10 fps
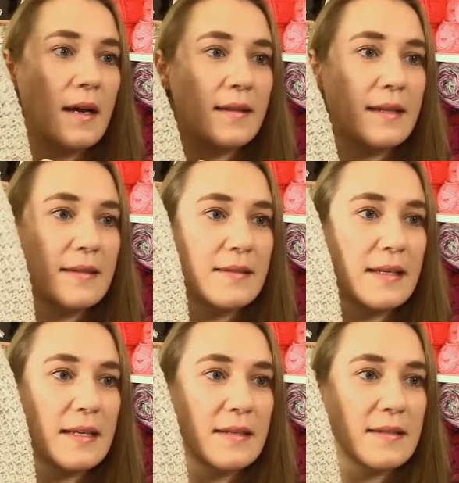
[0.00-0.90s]
This
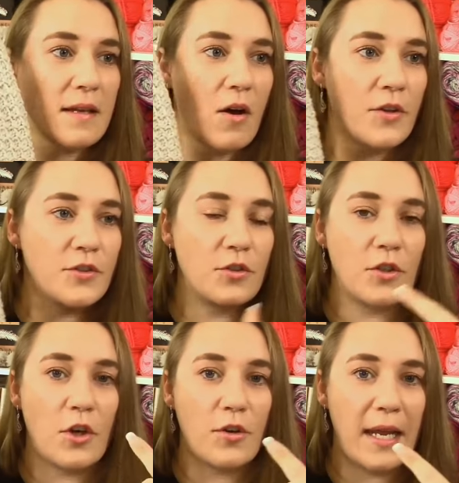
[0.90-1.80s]
is also
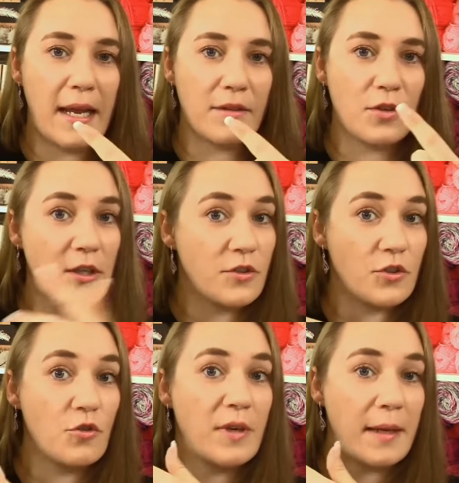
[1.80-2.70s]
known, so there's
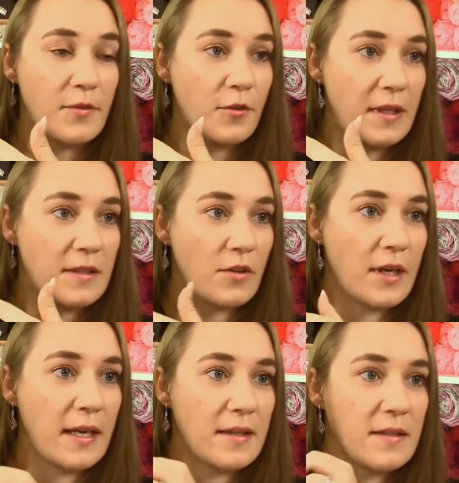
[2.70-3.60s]
two names for this,
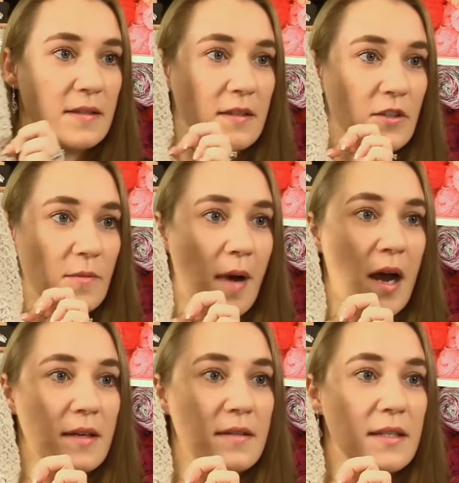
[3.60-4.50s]
okay? This is the
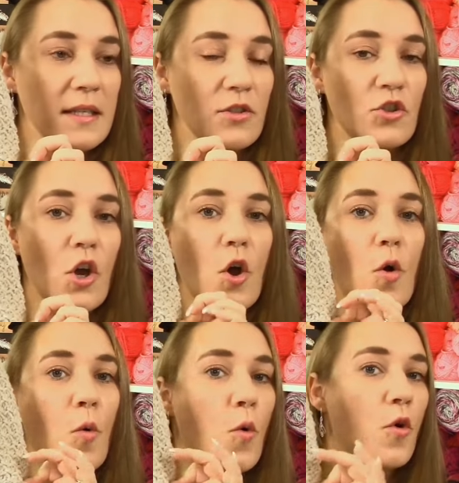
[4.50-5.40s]
smock stitch
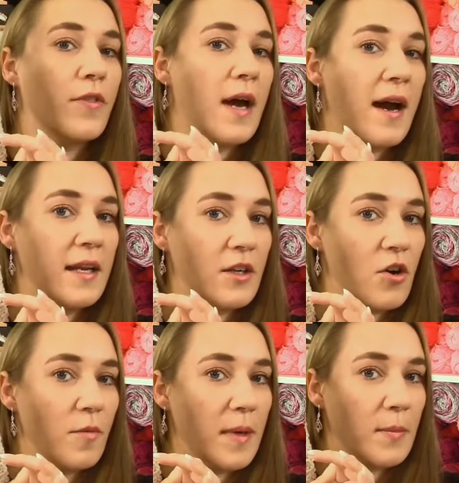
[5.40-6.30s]
or the
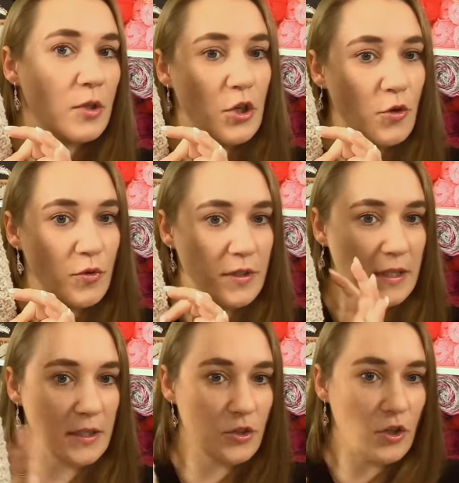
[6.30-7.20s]
honeycomb number two
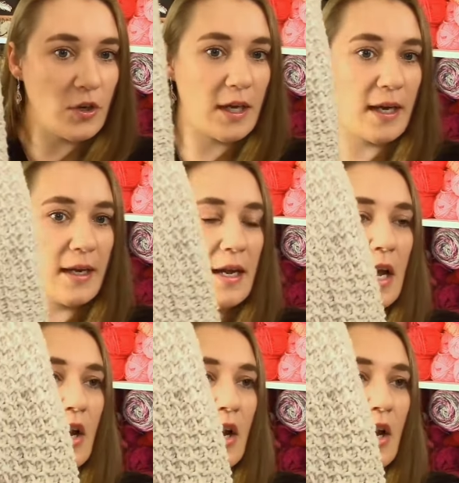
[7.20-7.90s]
stitch, okay?